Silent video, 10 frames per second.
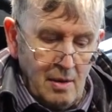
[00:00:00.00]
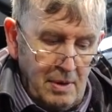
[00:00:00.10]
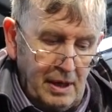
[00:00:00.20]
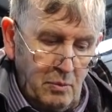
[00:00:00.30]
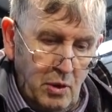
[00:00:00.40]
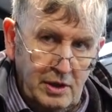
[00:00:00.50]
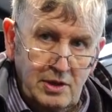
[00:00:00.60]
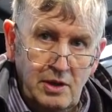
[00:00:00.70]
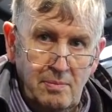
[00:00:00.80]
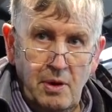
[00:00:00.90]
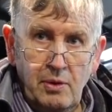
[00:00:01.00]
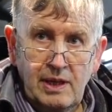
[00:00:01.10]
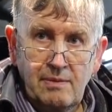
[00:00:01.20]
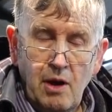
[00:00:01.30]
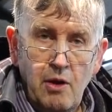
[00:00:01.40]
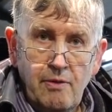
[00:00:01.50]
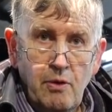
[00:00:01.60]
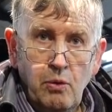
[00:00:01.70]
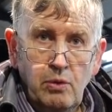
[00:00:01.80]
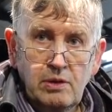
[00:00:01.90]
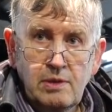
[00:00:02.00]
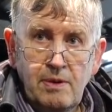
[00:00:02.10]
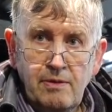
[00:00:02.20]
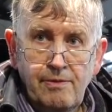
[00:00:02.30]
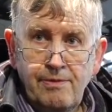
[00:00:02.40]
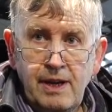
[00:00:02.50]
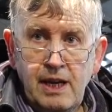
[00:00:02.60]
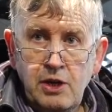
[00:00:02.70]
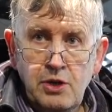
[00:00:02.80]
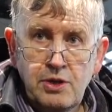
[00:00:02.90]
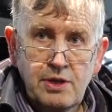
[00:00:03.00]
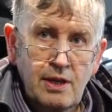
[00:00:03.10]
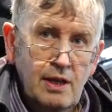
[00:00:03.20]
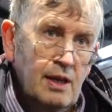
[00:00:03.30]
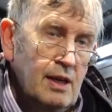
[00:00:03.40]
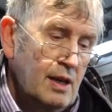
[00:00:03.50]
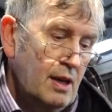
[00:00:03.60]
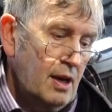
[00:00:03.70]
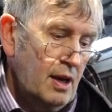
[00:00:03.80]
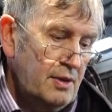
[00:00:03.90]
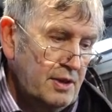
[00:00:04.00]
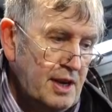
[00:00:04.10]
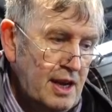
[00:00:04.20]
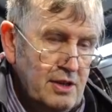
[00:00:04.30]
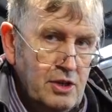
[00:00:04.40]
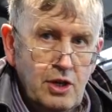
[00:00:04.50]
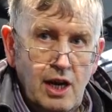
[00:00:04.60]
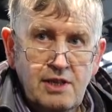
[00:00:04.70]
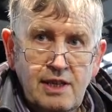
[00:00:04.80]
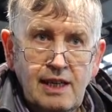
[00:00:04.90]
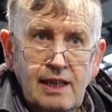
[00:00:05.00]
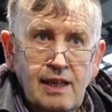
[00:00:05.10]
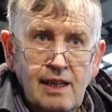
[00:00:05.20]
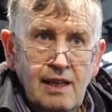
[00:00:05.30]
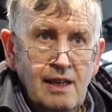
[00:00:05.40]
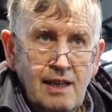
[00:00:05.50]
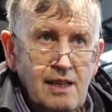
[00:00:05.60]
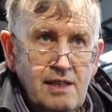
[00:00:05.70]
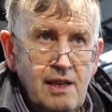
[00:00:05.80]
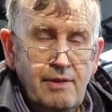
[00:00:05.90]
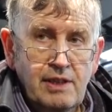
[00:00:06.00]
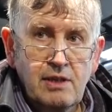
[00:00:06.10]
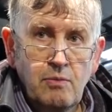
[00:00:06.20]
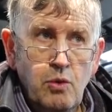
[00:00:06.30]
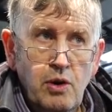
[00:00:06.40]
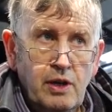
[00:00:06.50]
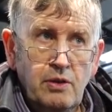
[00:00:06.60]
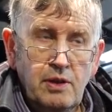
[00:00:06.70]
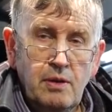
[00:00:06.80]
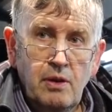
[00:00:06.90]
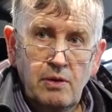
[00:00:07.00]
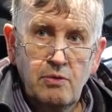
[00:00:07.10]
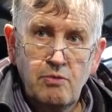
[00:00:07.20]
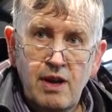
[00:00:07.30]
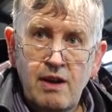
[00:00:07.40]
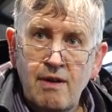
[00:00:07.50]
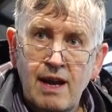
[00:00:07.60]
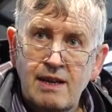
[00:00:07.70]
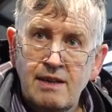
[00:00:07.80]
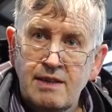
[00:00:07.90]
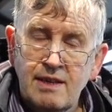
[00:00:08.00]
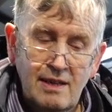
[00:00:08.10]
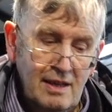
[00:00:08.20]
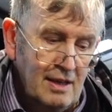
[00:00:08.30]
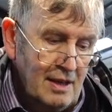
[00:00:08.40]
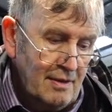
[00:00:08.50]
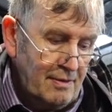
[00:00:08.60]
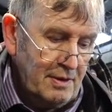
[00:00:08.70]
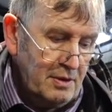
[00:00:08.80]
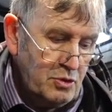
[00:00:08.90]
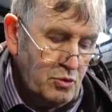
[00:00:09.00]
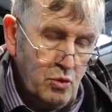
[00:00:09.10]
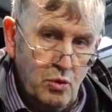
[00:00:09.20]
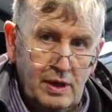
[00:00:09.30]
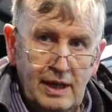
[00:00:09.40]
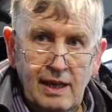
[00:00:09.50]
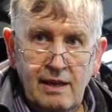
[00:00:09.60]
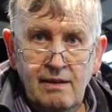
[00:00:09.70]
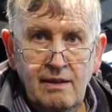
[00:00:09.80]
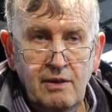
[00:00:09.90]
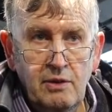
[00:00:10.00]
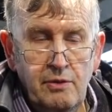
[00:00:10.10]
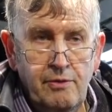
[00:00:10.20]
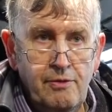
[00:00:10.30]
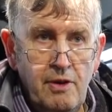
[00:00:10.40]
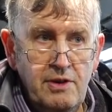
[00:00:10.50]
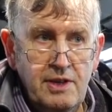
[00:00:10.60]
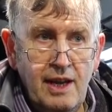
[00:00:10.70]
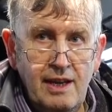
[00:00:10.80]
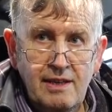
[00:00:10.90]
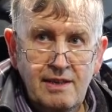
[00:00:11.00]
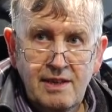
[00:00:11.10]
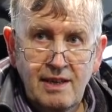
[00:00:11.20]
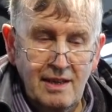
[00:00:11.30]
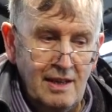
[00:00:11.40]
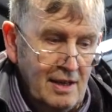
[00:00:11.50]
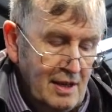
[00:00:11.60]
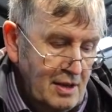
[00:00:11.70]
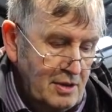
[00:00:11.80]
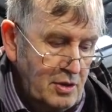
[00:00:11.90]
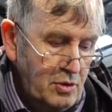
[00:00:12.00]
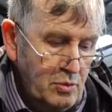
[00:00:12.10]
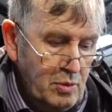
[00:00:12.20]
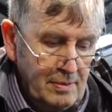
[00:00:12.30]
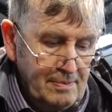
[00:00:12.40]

being worked on. The bogie overhaul has been finished. The tender chassis is having some work on the rear end for the draw gear, and on the front end to